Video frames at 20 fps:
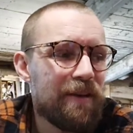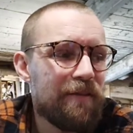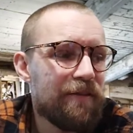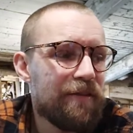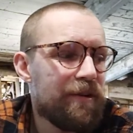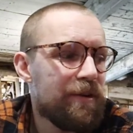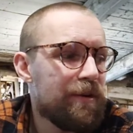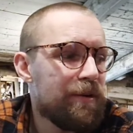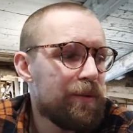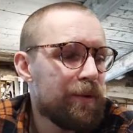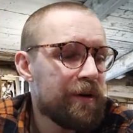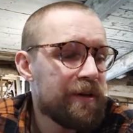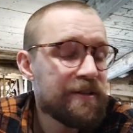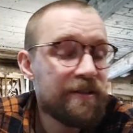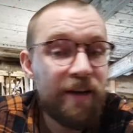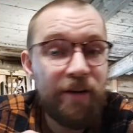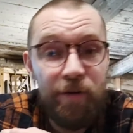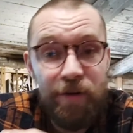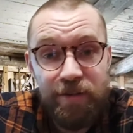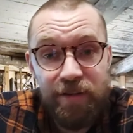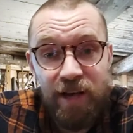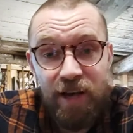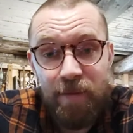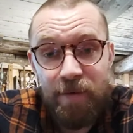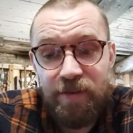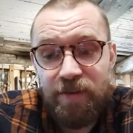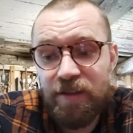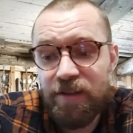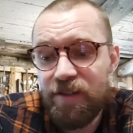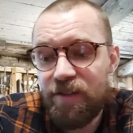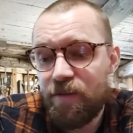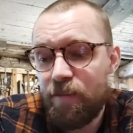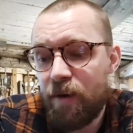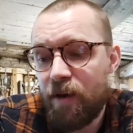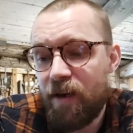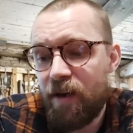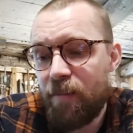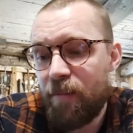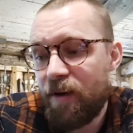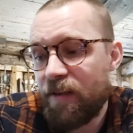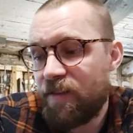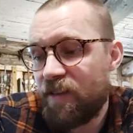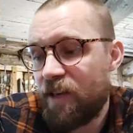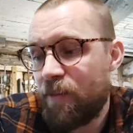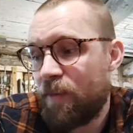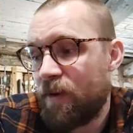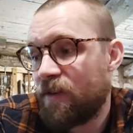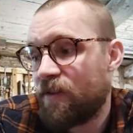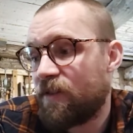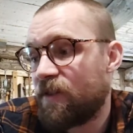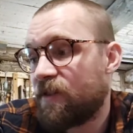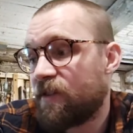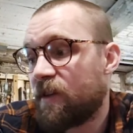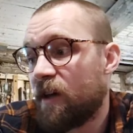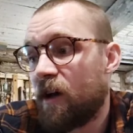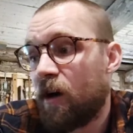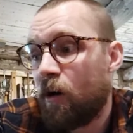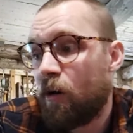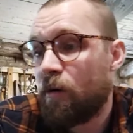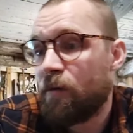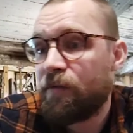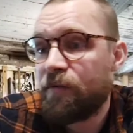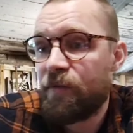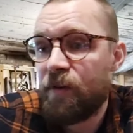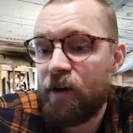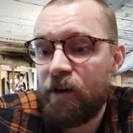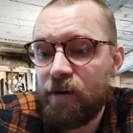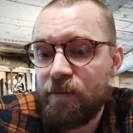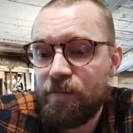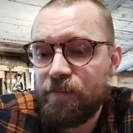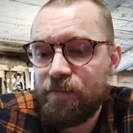If you want to start your own guitar business, my tip is to start off